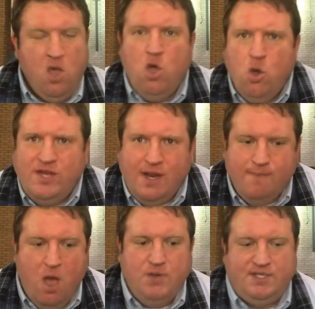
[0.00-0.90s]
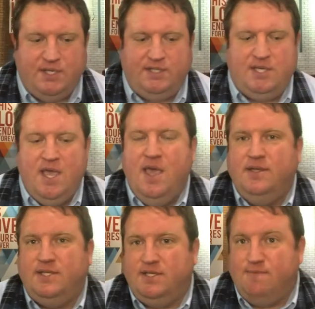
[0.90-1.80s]
Who did Moses'
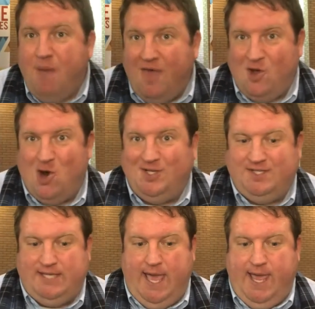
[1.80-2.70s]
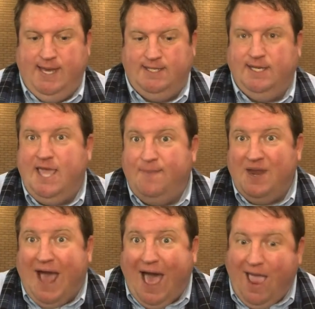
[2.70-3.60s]
mother send to keep
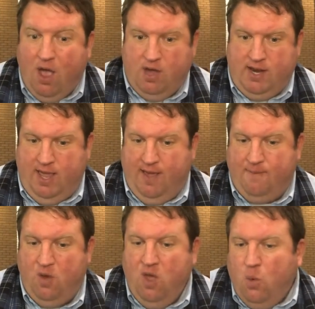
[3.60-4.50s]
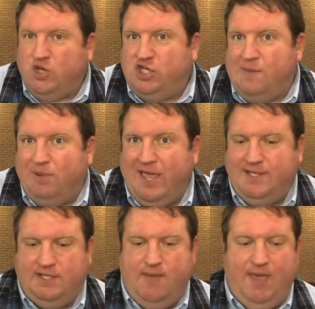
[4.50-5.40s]
an eye on him when she
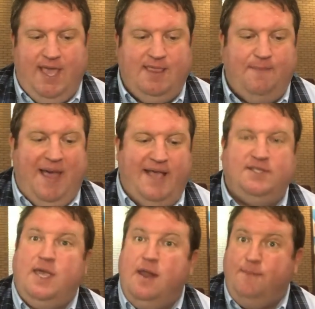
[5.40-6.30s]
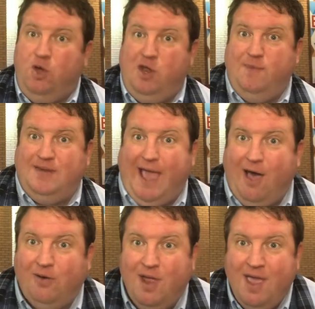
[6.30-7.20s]
placed him in the basket and put him
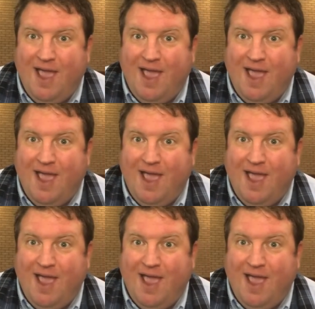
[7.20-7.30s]
down